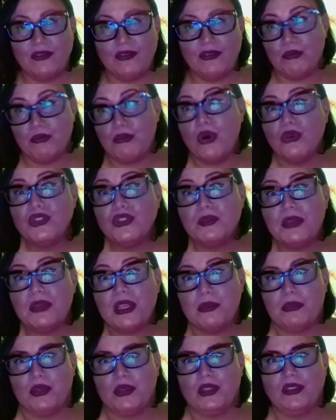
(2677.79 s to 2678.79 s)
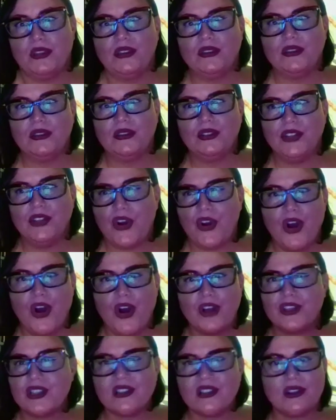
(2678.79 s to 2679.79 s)
For most people, your
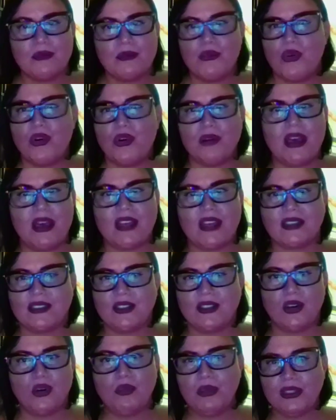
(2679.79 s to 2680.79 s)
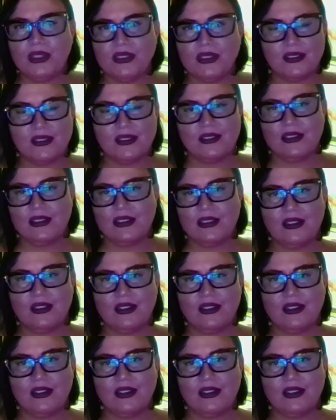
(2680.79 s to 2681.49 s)
heart just automatically opens,